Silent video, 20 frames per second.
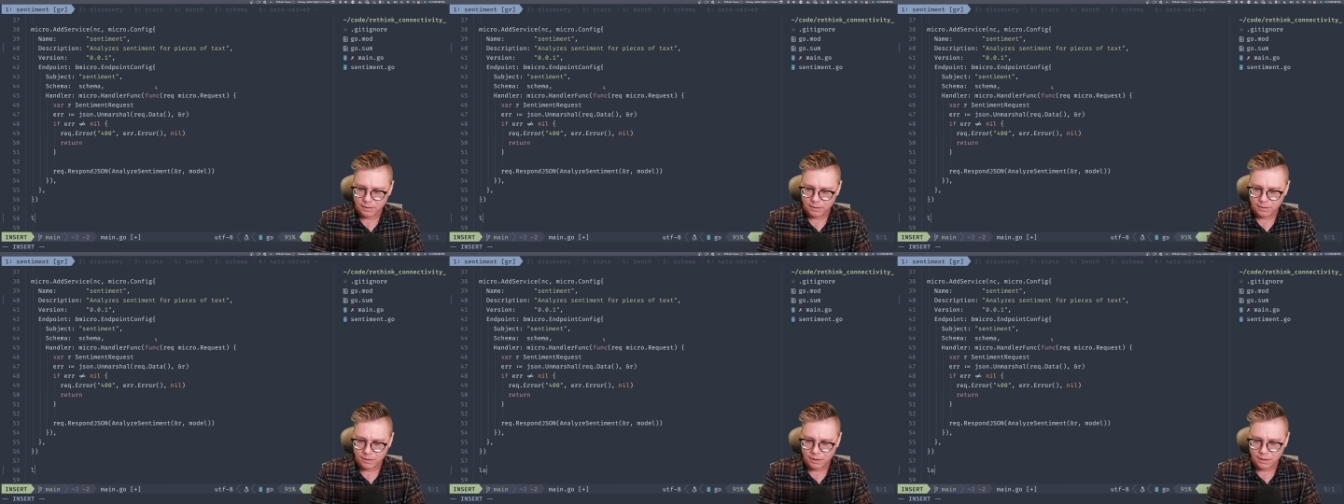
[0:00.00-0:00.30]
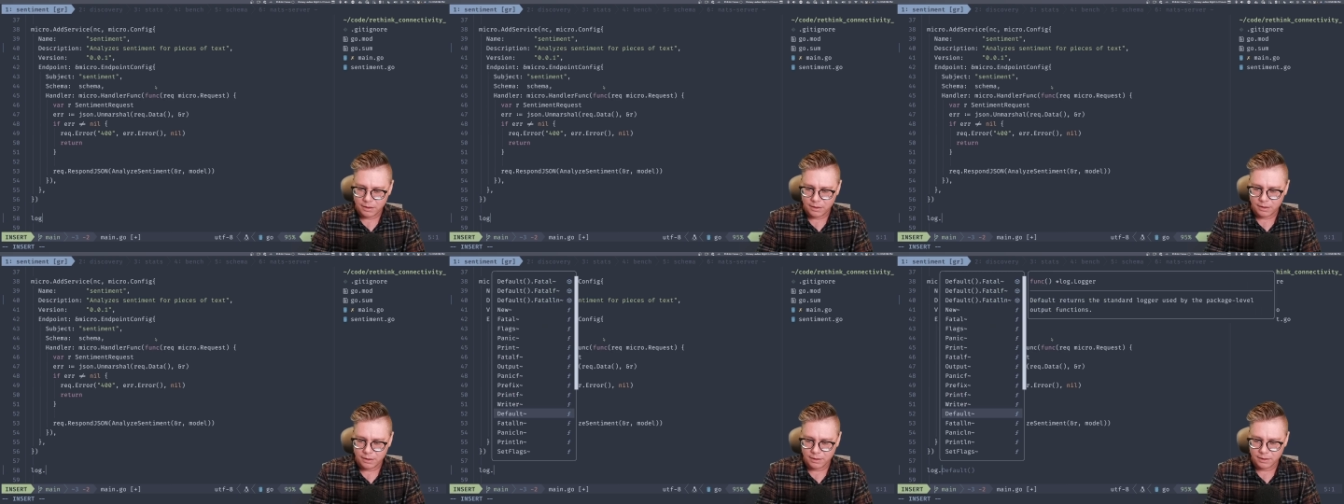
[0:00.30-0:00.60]

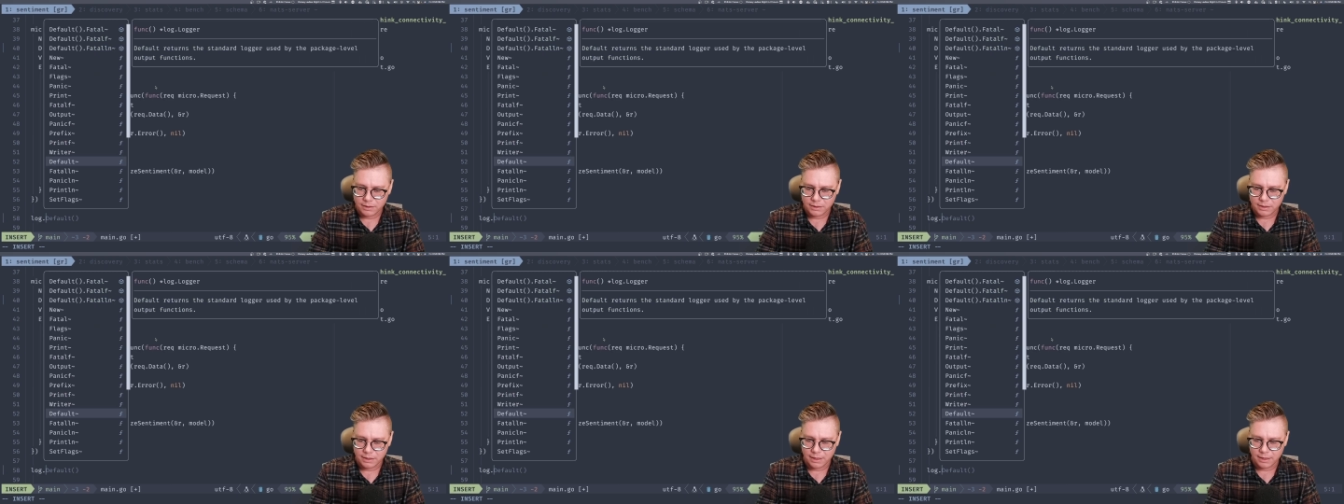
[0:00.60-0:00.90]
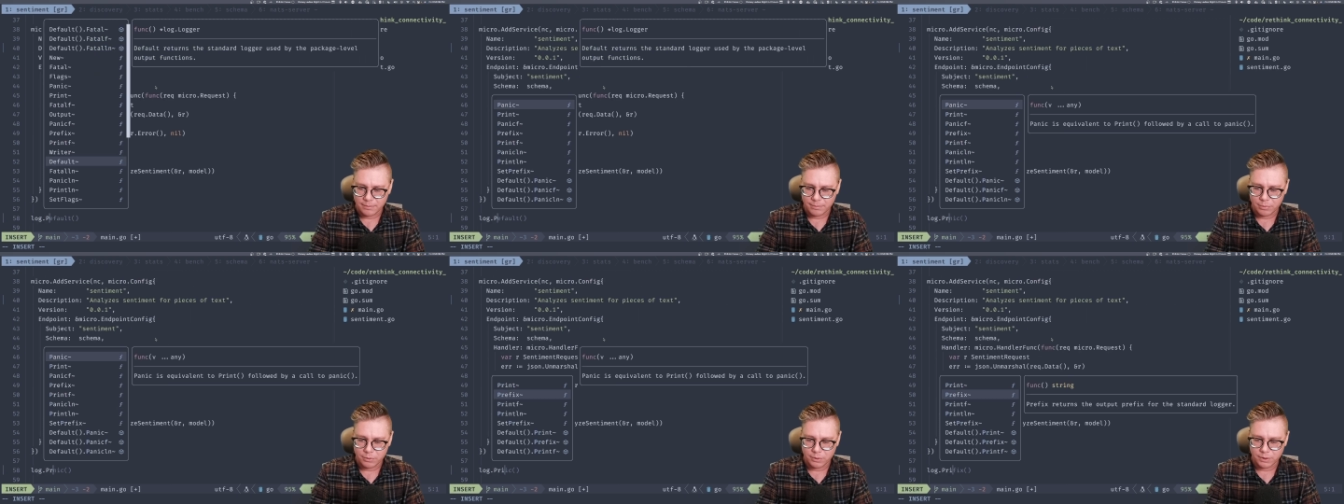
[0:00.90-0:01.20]

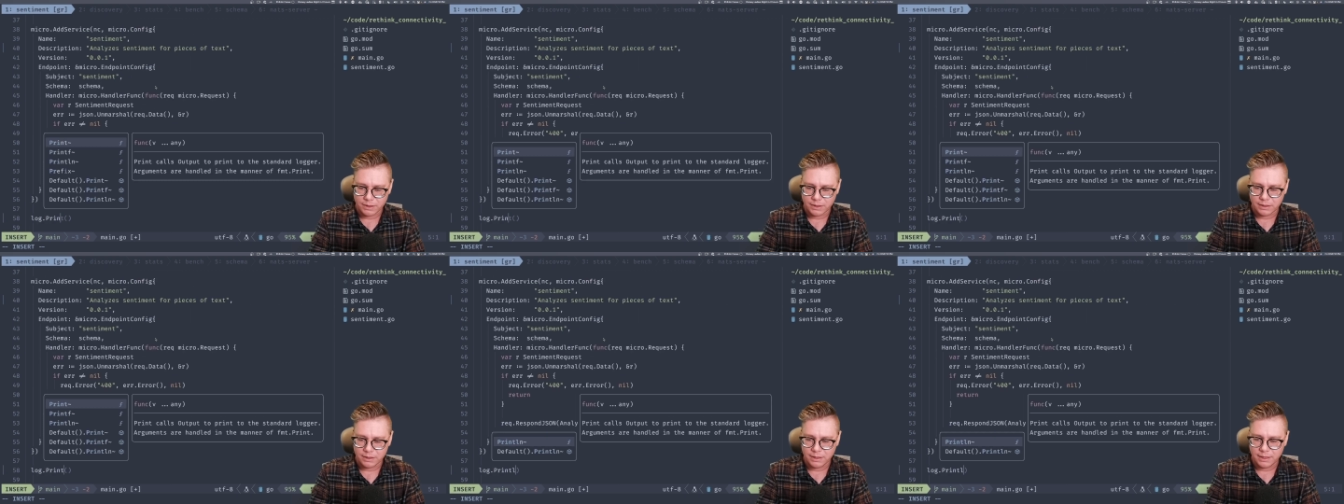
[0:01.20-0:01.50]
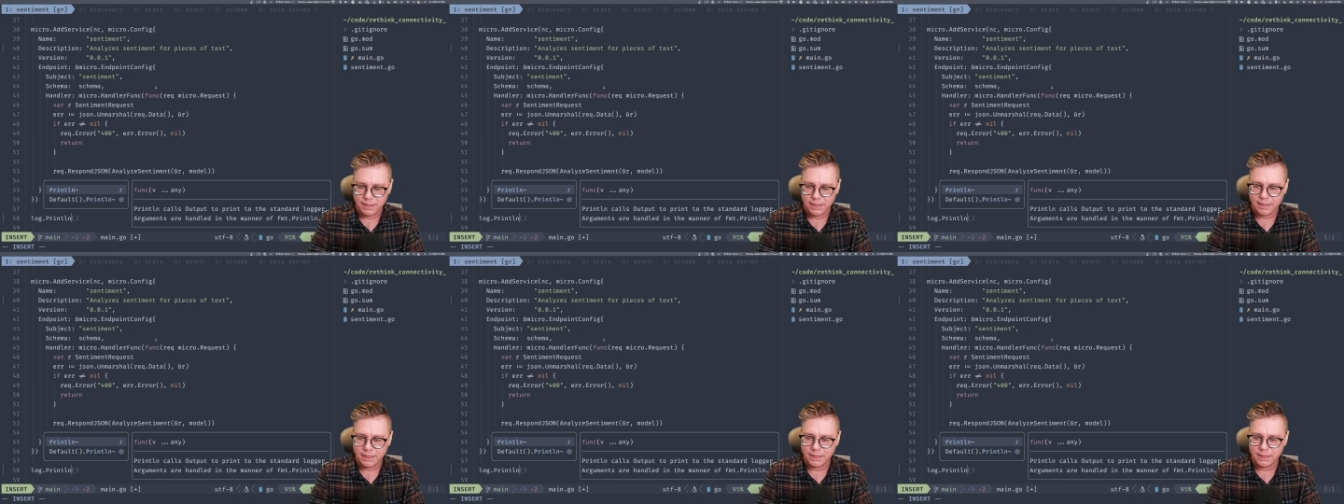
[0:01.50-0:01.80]

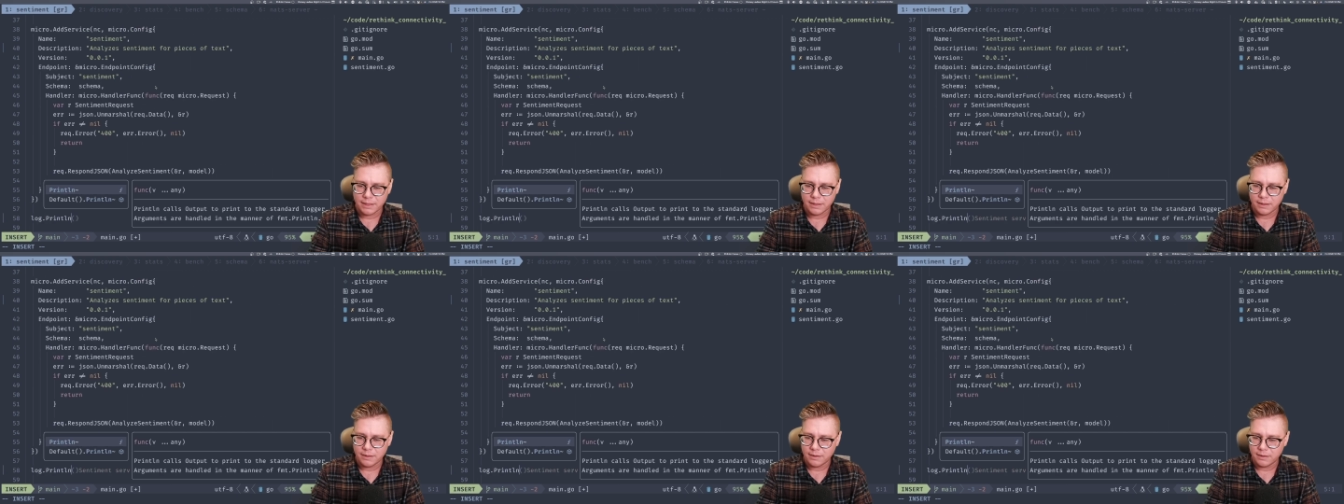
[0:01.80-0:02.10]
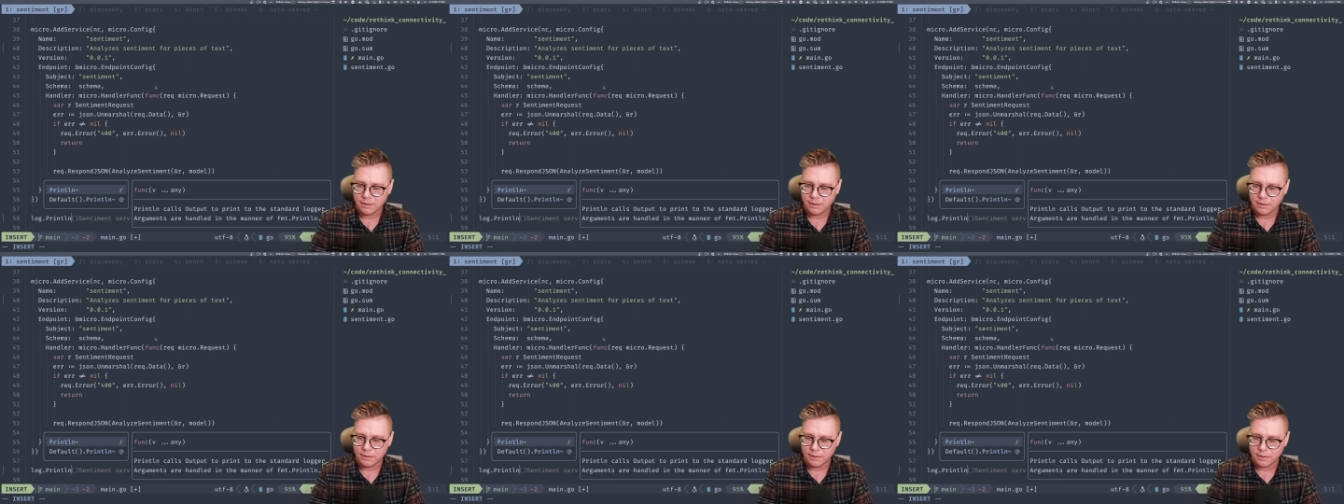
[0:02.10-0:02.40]
log.println,
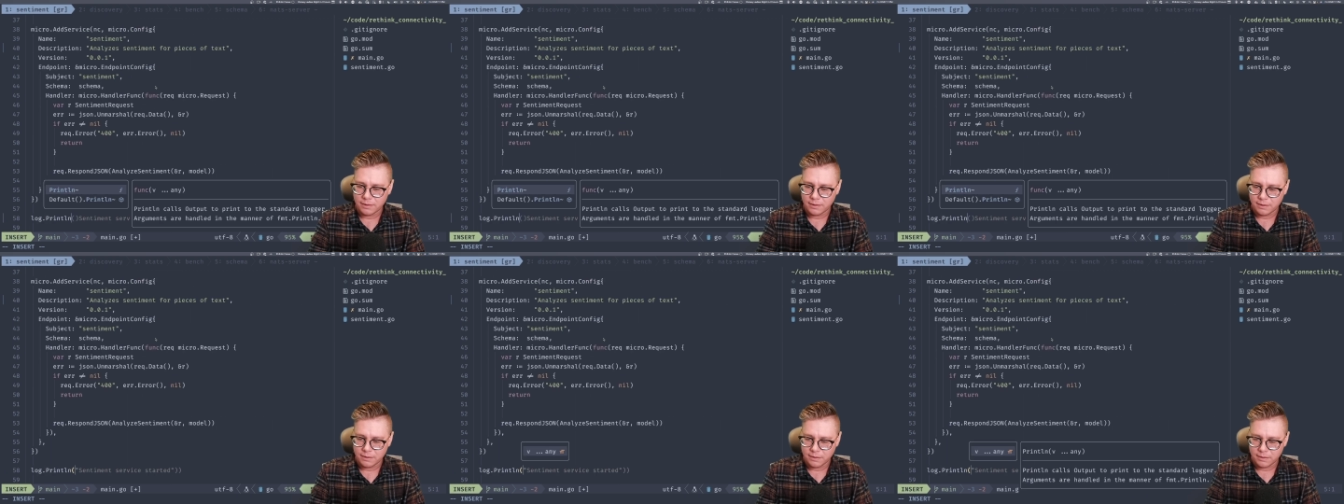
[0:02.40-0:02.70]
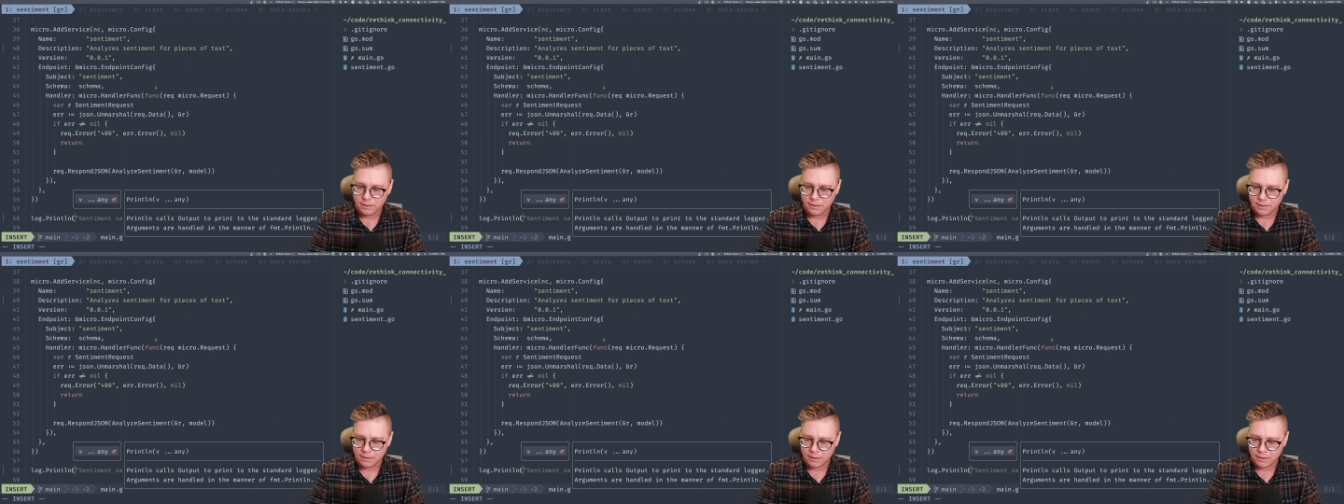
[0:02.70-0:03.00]

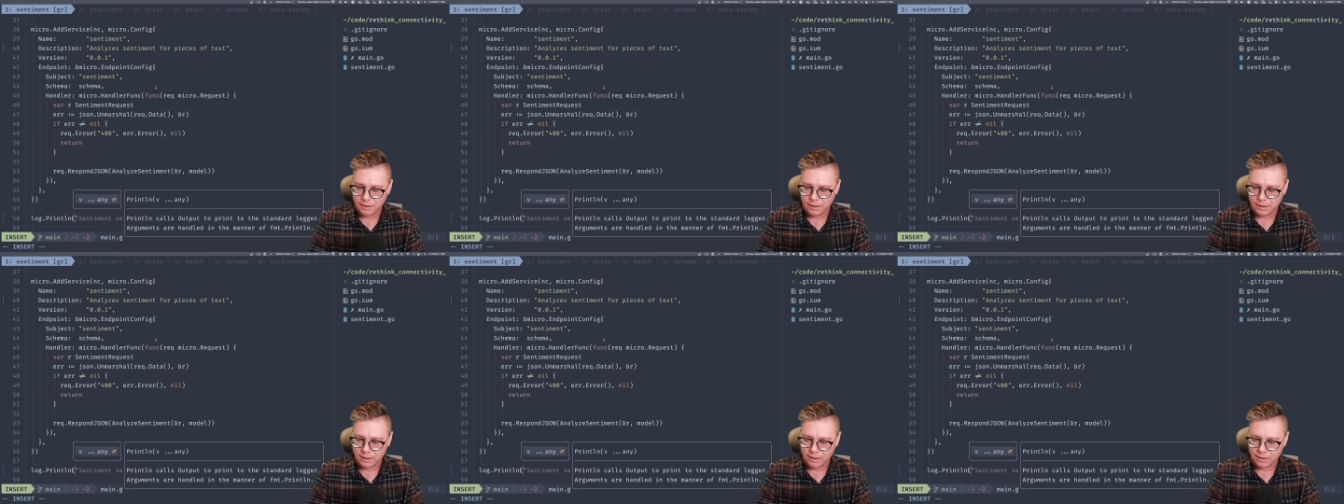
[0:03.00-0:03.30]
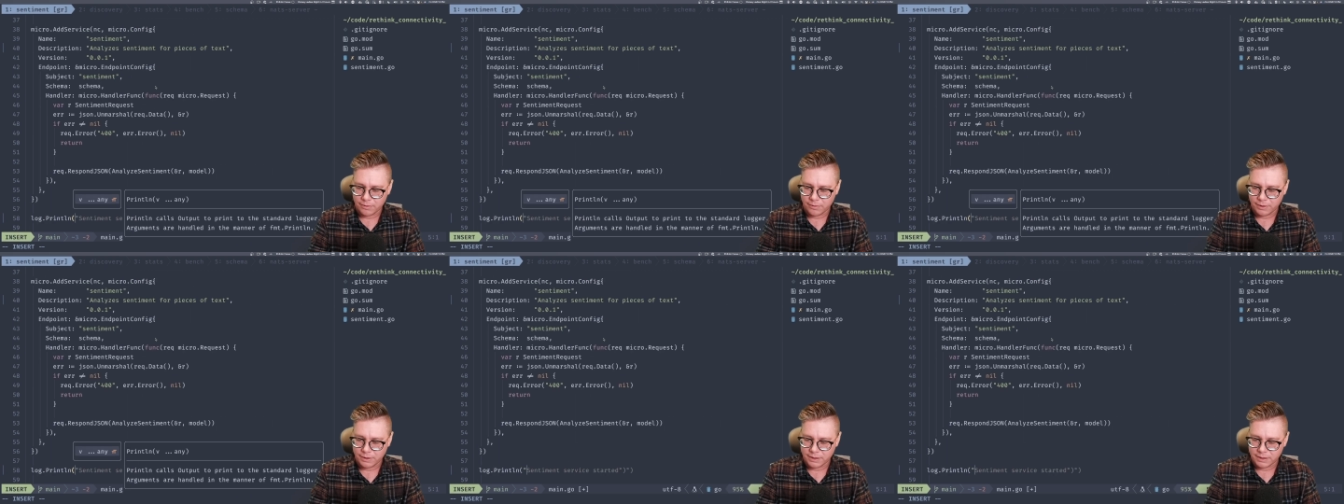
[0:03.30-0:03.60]
and
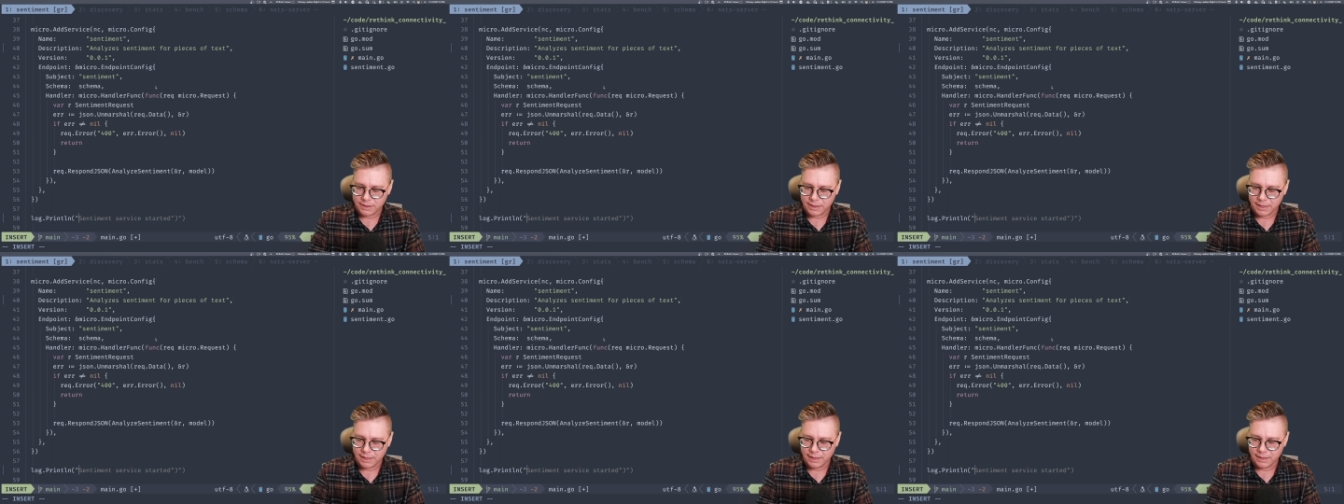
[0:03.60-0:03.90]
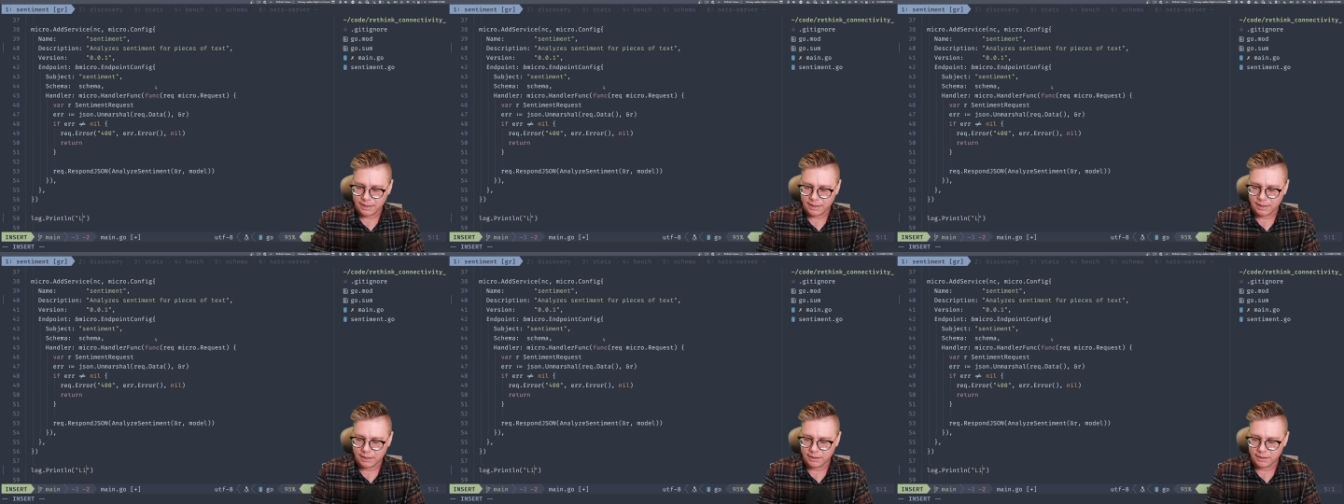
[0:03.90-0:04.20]
I'm going to say